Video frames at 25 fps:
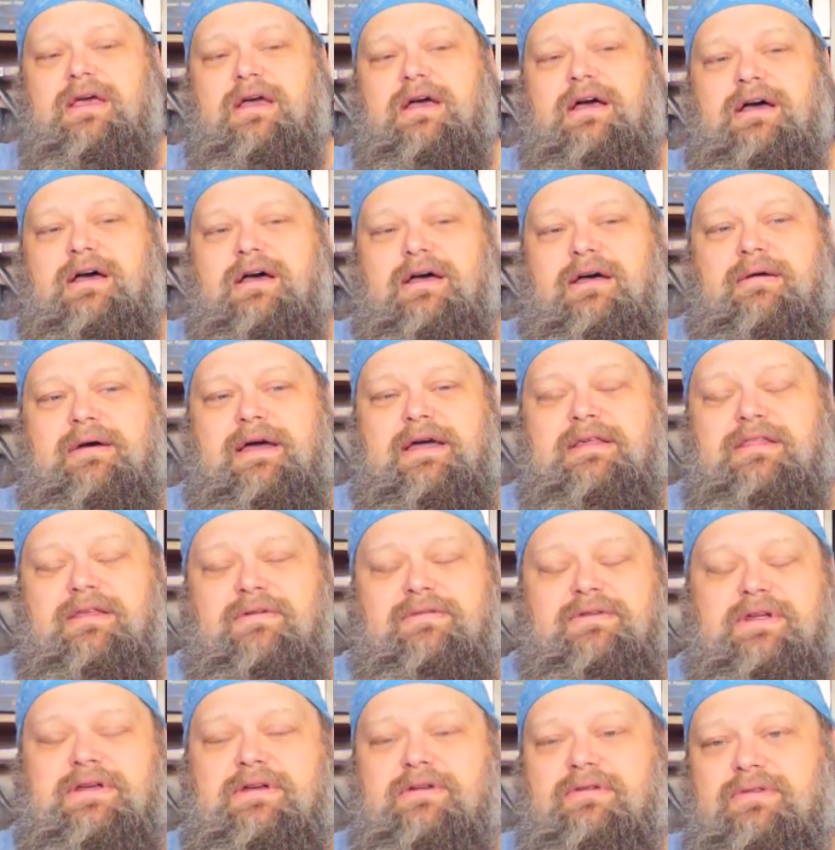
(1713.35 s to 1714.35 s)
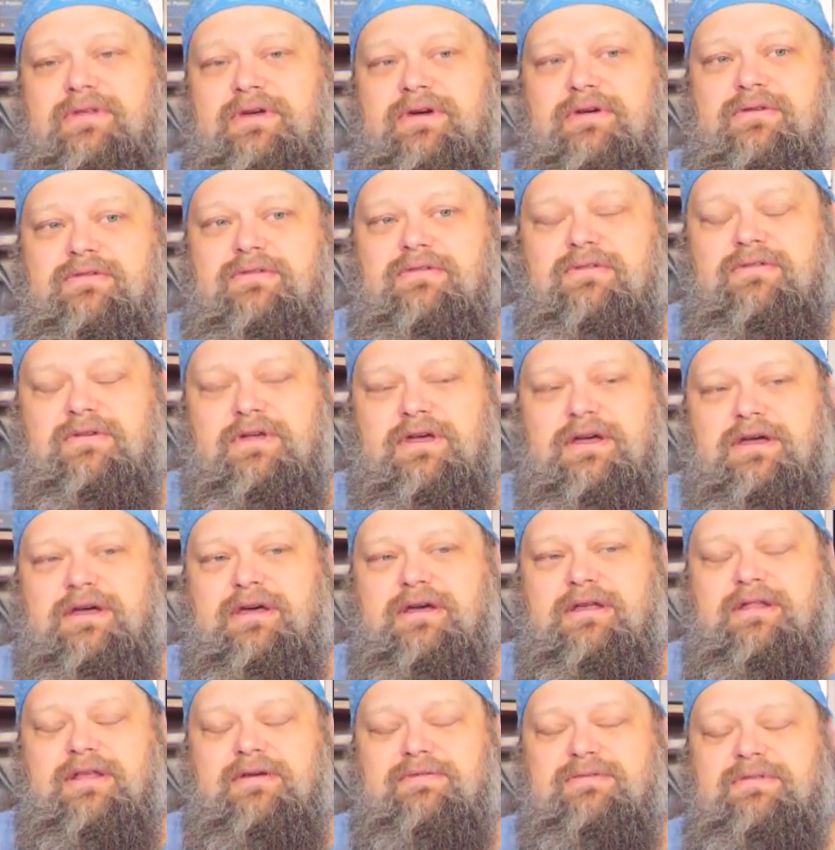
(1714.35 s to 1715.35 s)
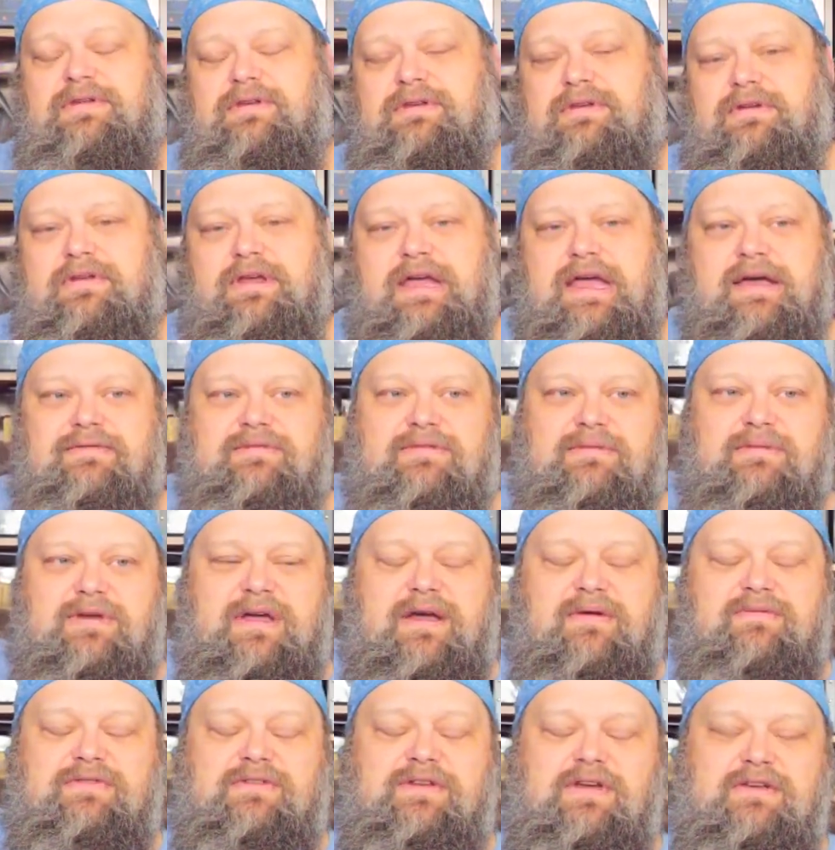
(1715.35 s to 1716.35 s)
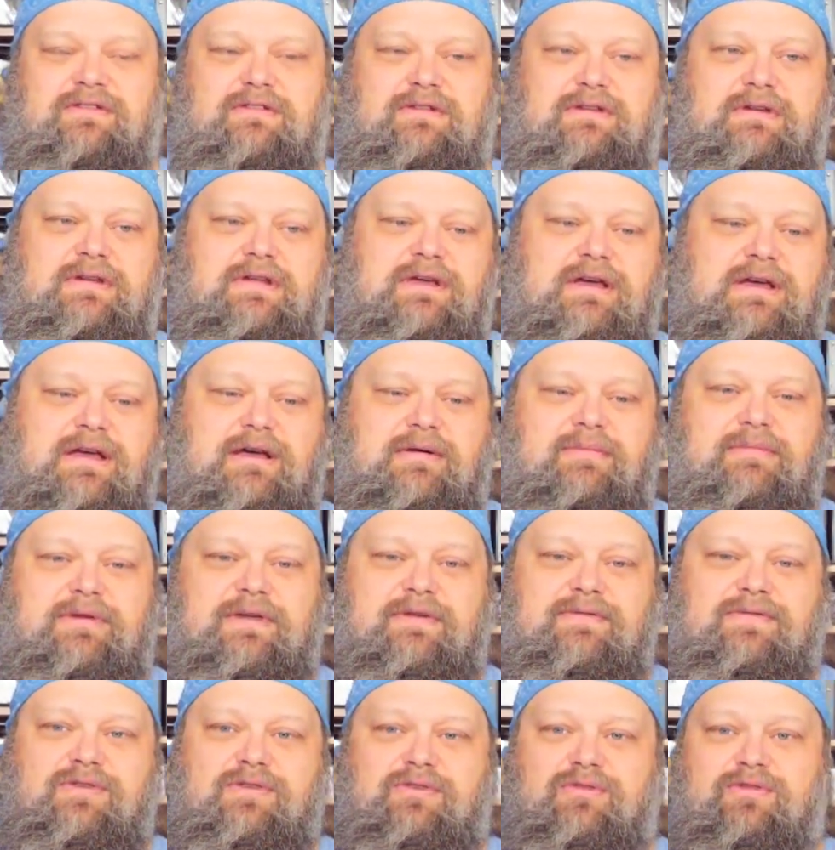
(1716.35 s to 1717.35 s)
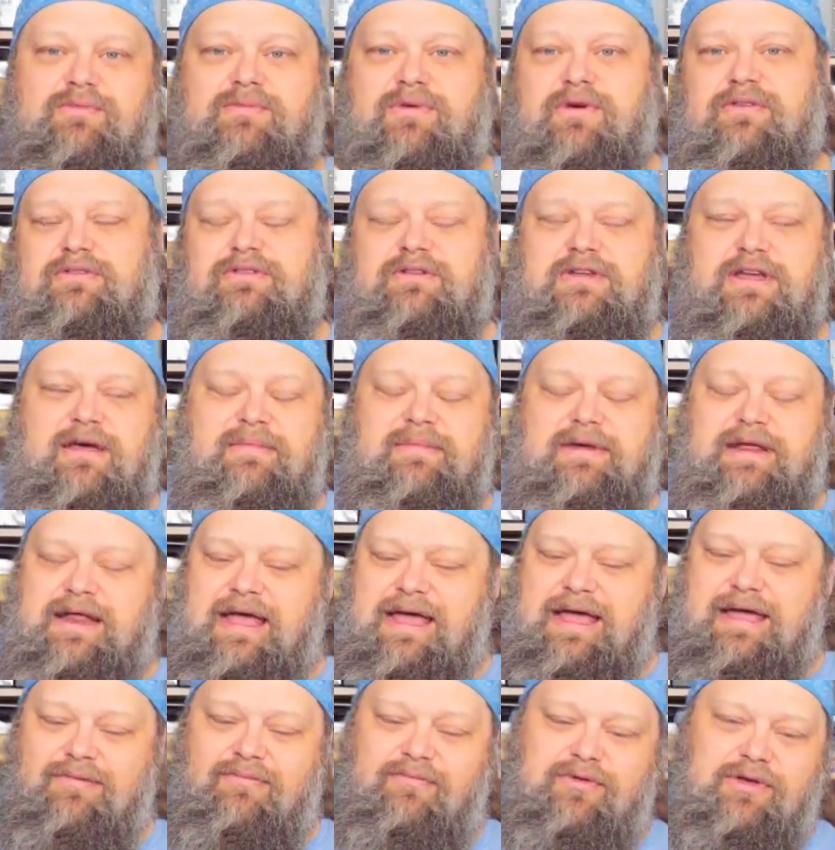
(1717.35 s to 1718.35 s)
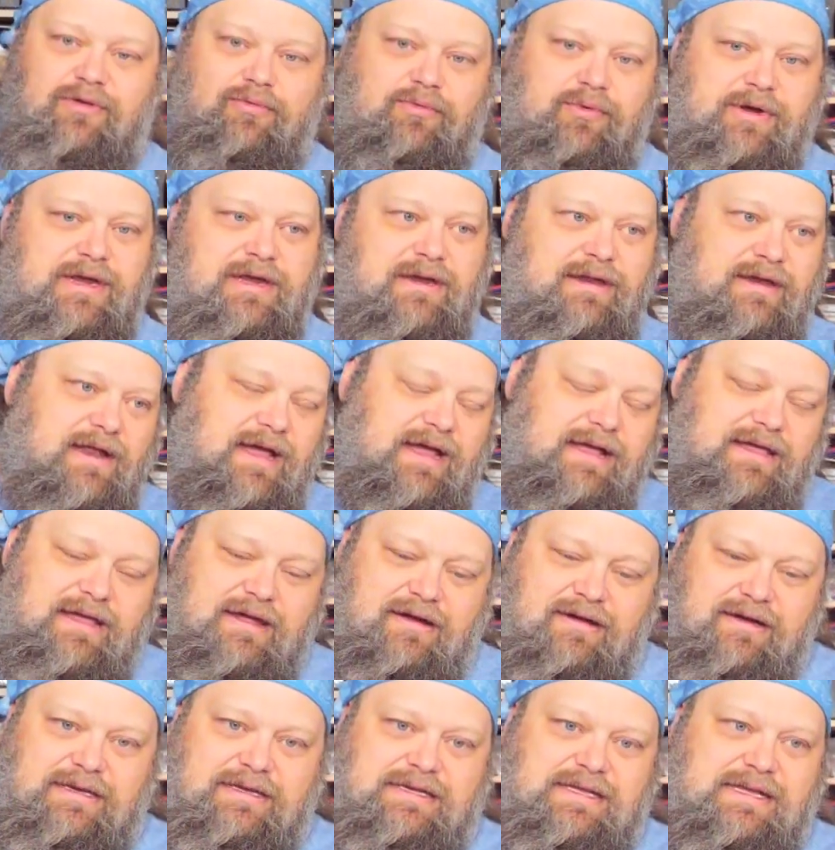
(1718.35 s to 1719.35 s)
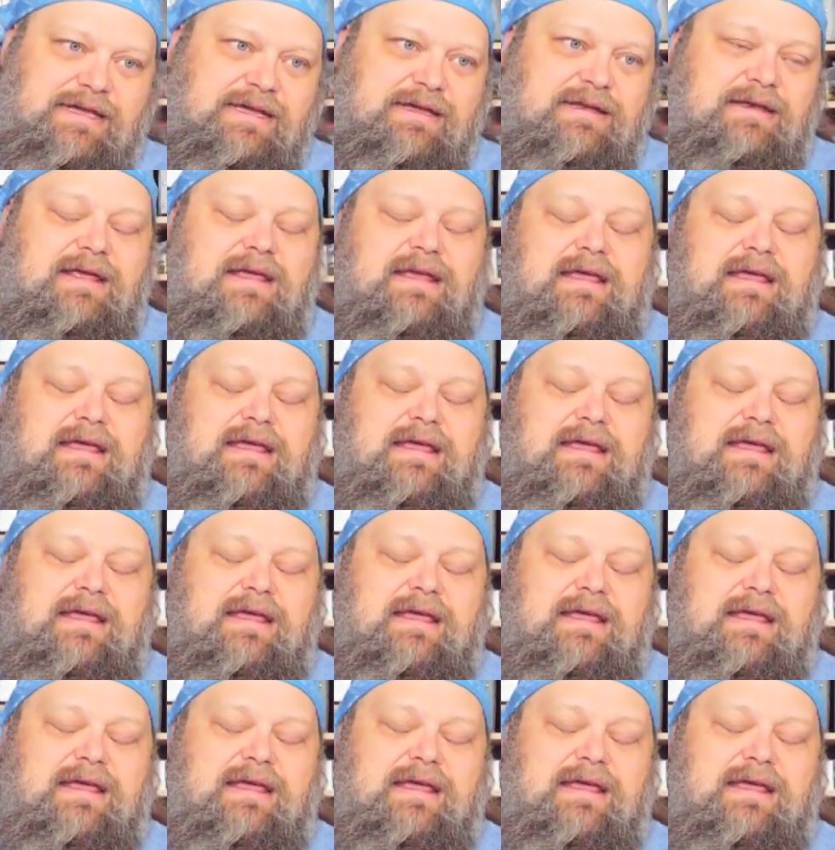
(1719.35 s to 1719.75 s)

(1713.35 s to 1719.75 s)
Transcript: I'd love to hear those. I'd love to have some conversation. If you do post a comment, I will read it. I guarantee it.